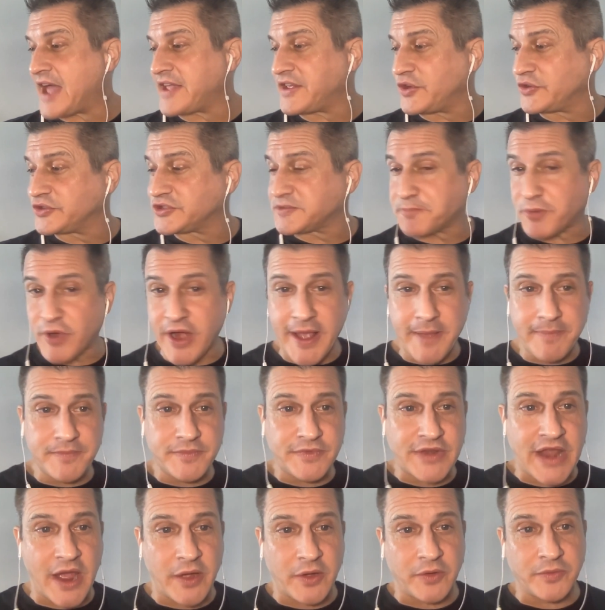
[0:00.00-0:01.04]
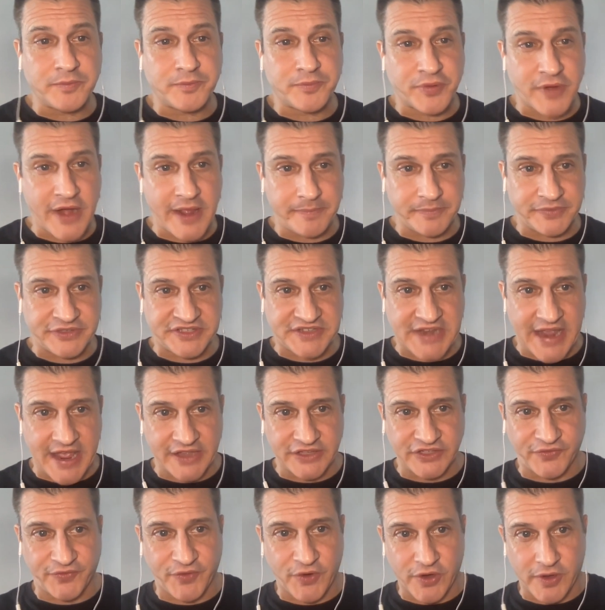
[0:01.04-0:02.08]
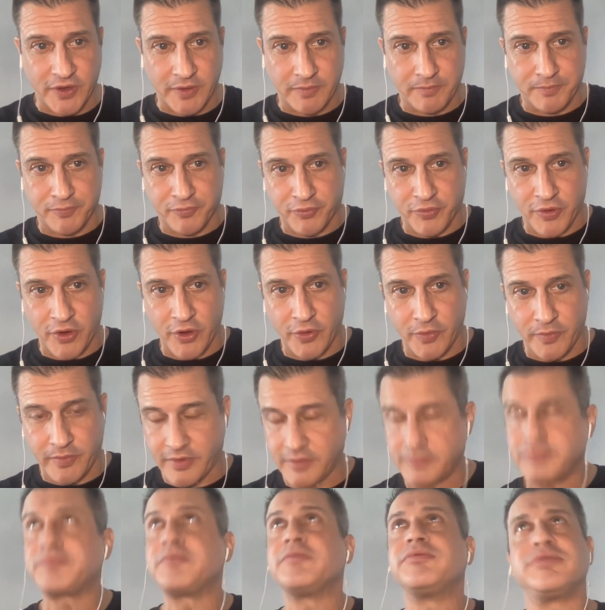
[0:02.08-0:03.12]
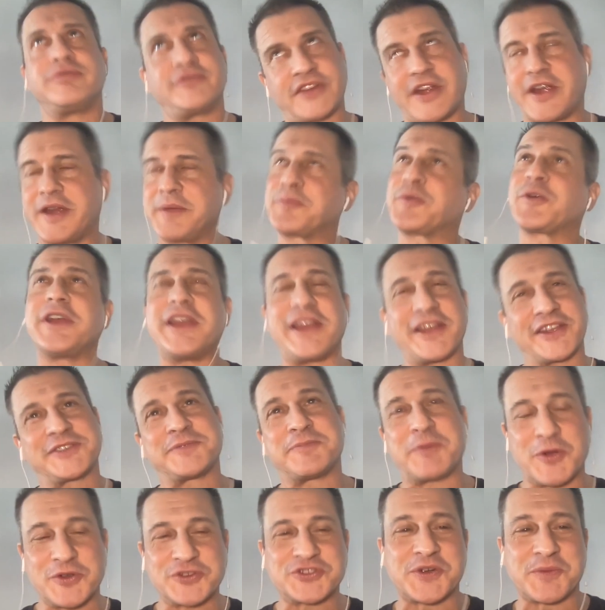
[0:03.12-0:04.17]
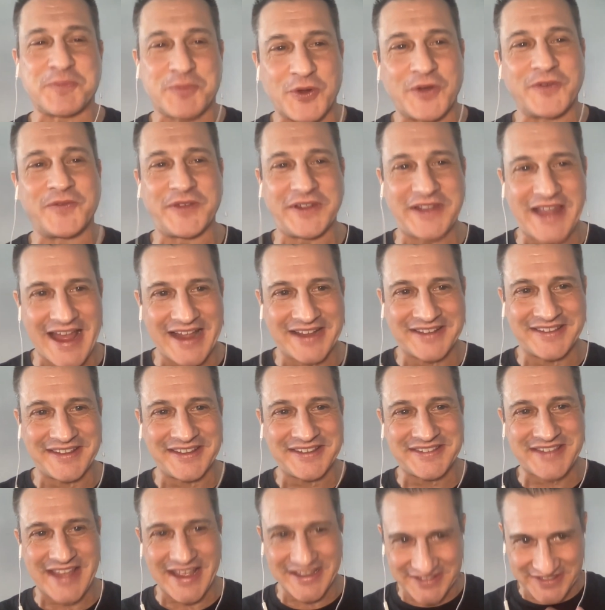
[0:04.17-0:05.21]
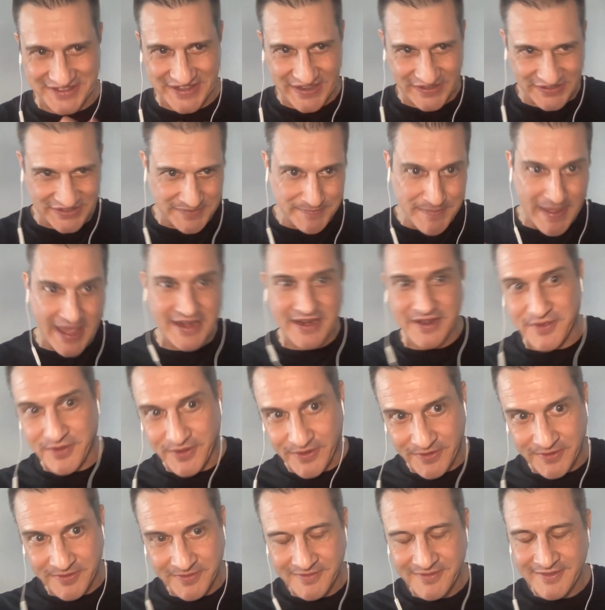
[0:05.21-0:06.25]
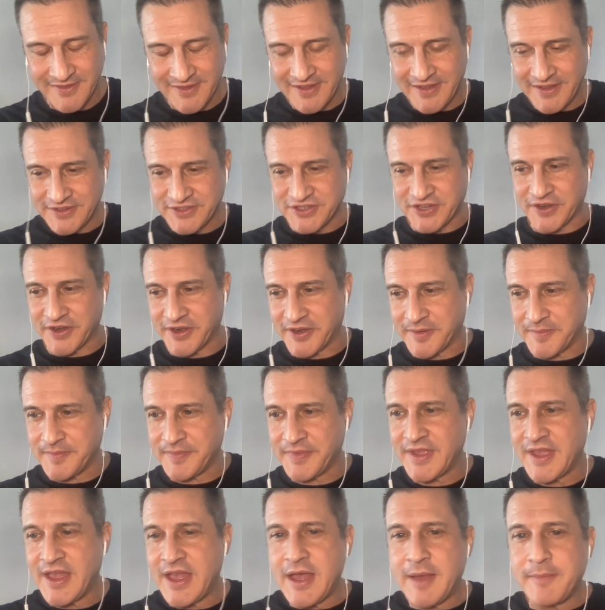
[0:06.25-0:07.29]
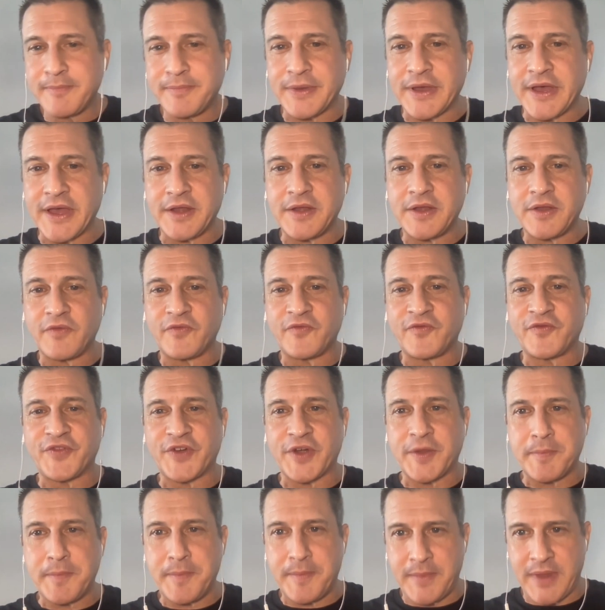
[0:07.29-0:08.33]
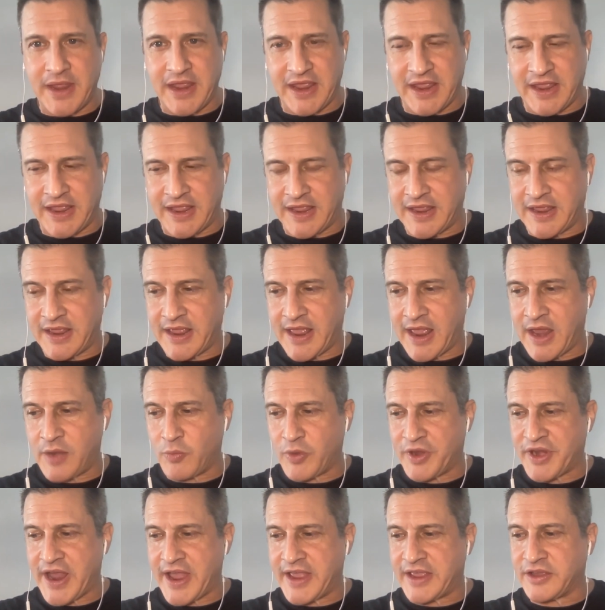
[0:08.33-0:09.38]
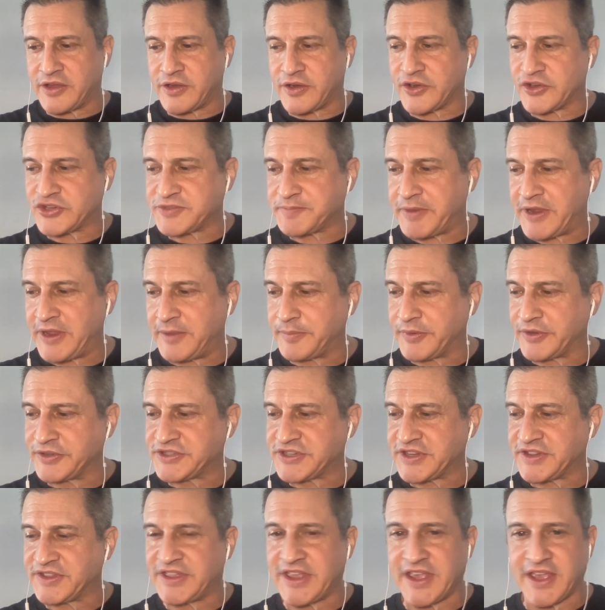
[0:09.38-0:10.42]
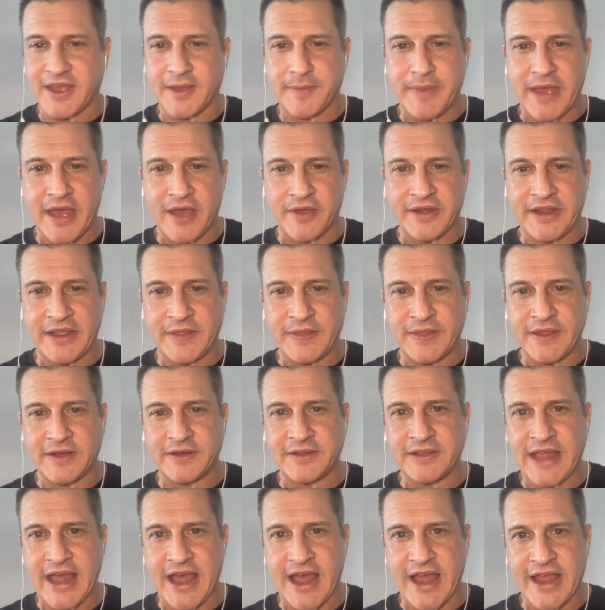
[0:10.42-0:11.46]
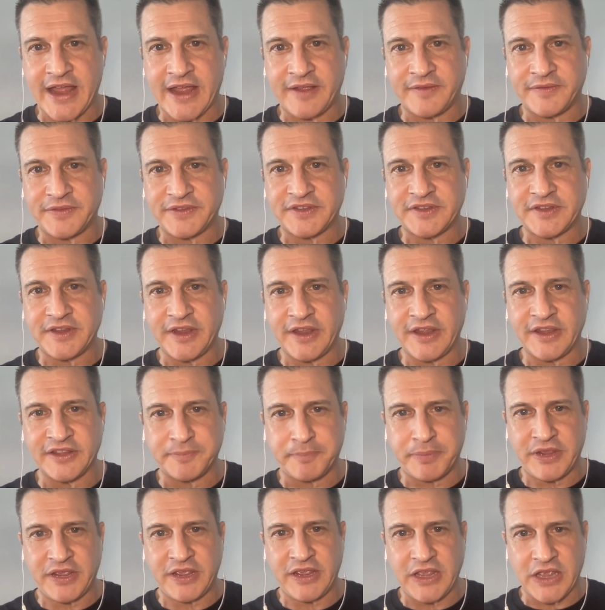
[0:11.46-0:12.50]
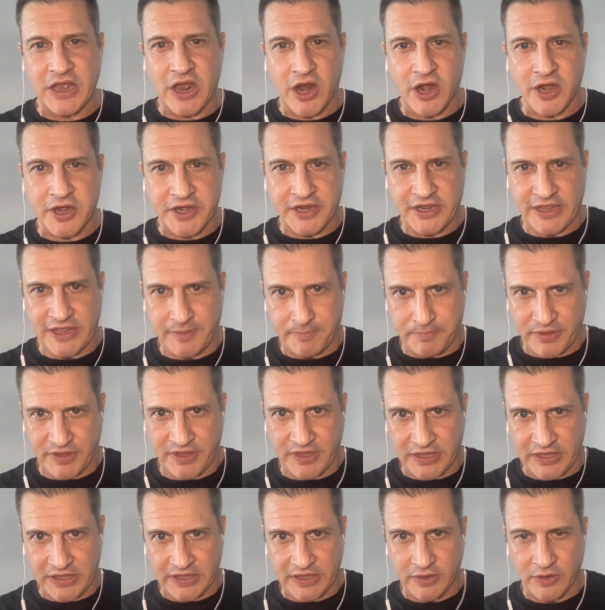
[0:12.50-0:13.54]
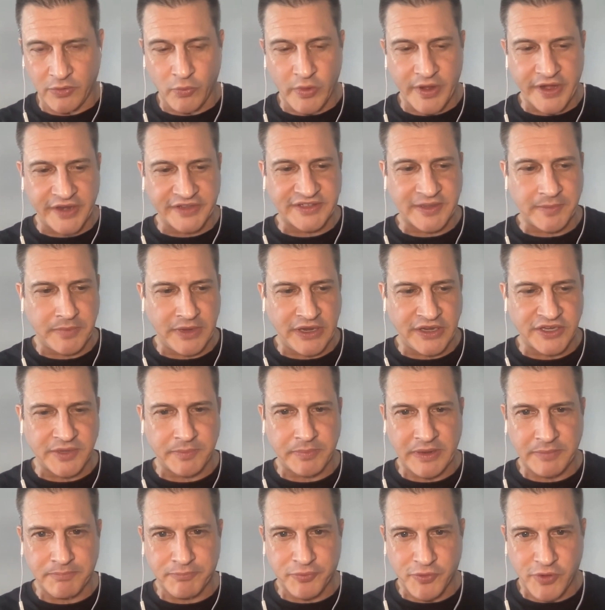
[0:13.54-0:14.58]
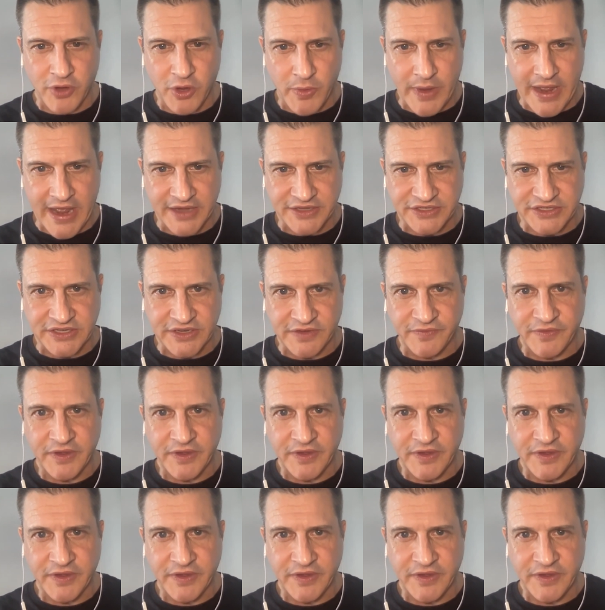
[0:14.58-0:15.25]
use PrEP. Now, PrEP stands for pre-exposure prophylaxis. That's the medical term. But for me, and what I encourage people to think about in their lives is PREP. What does it mean to be proactive,